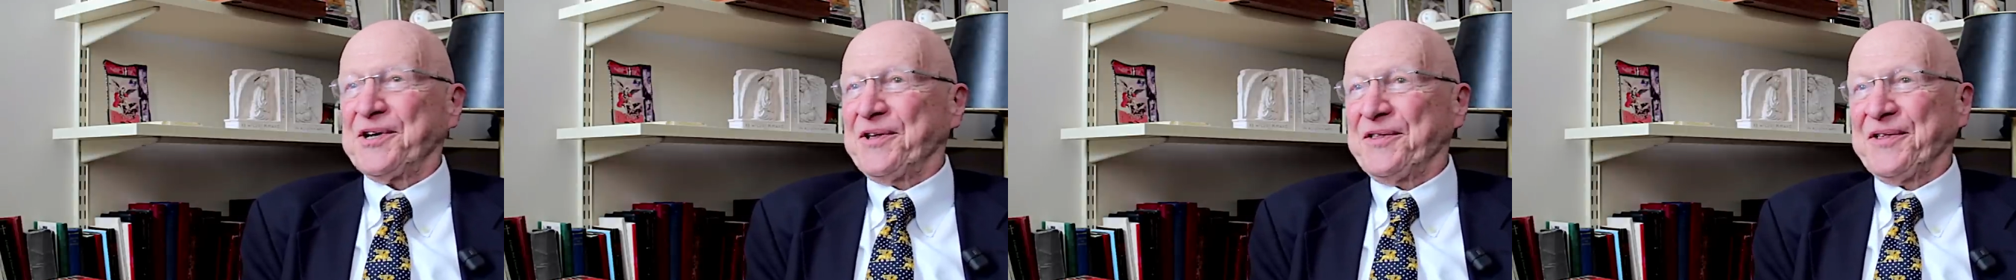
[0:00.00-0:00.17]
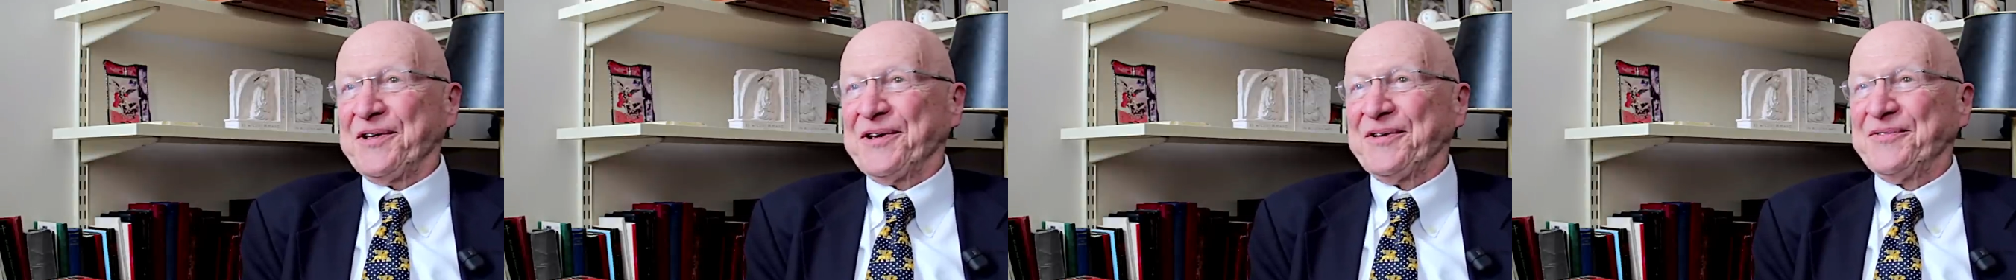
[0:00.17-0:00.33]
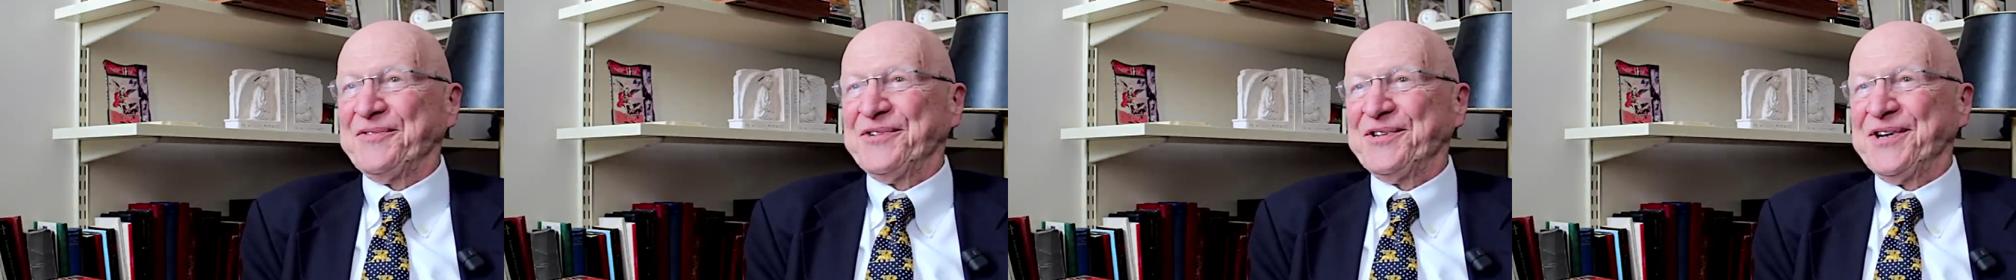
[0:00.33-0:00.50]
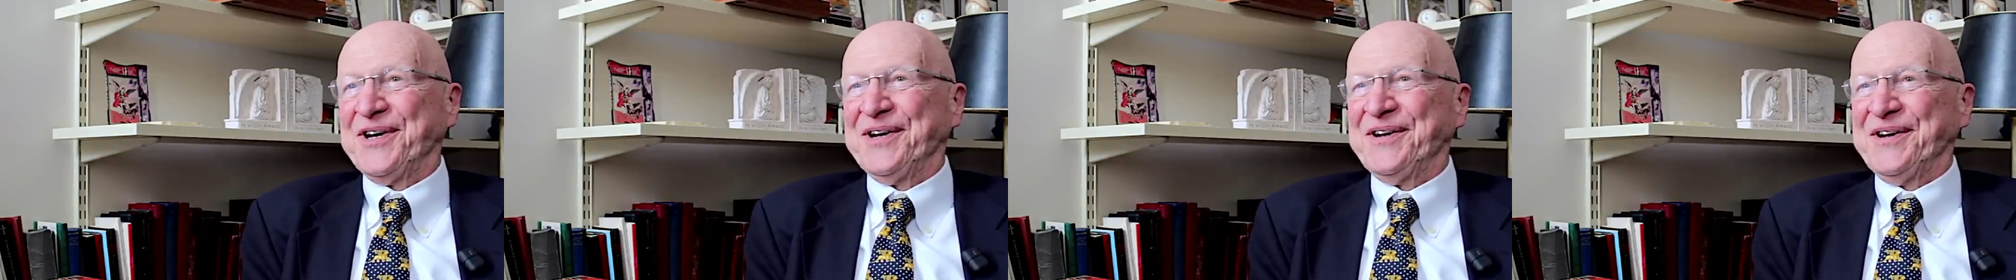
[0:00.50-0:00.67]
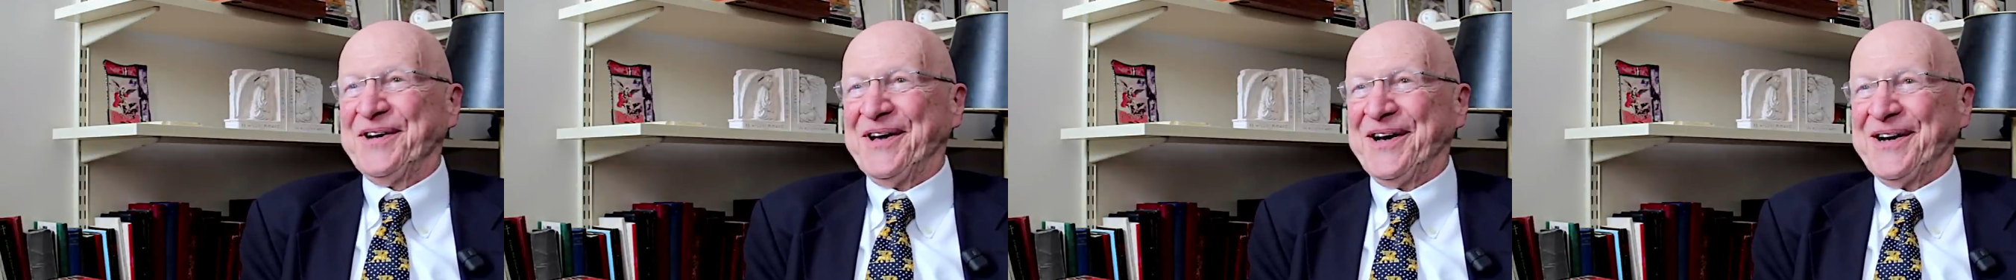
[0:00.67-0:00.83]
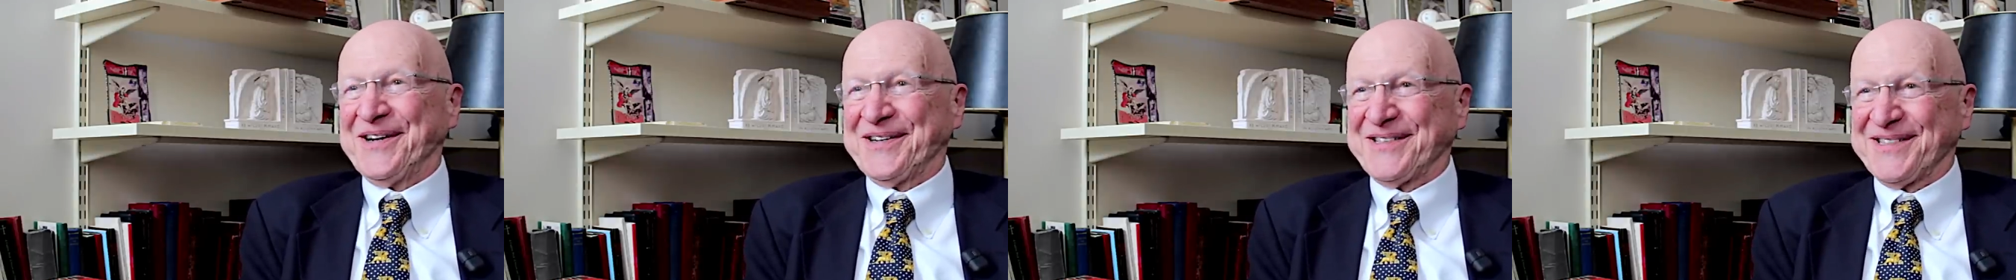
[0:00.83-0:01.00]
I think of John
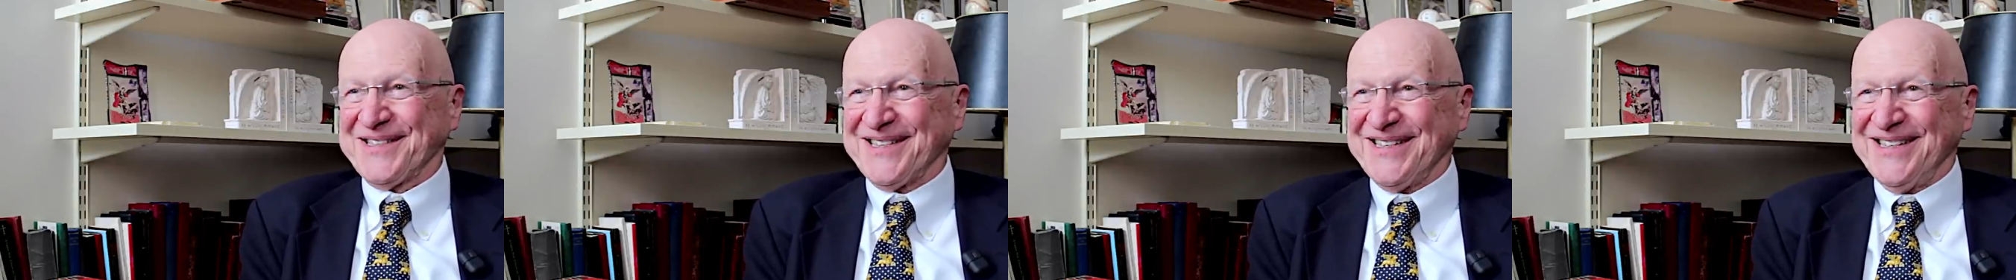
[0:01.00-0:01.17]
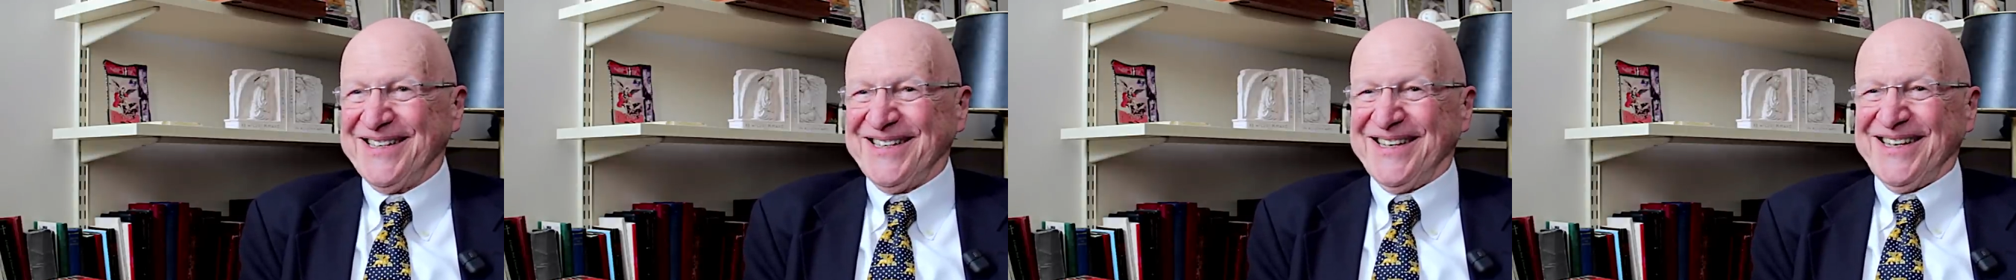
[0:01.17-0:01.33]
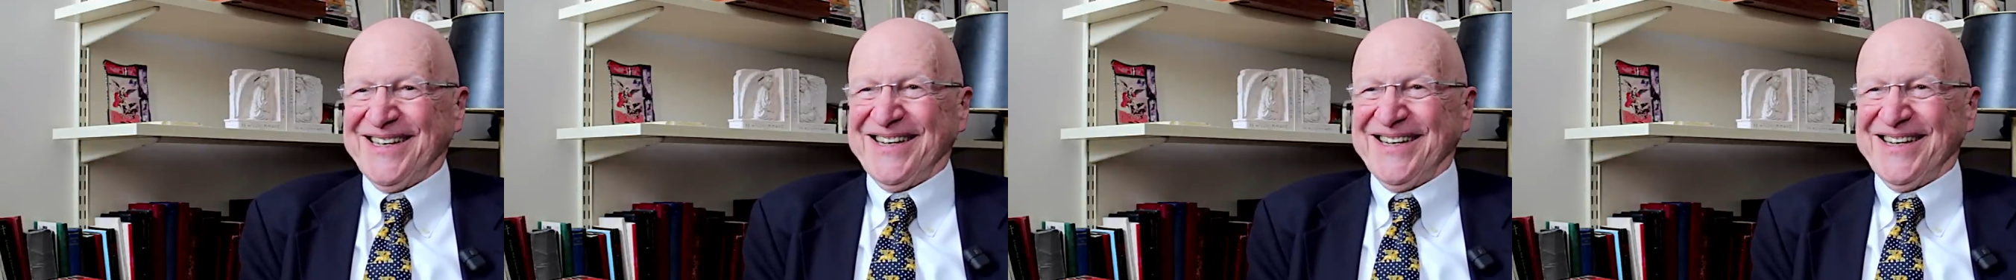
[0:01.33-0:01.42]
Knox,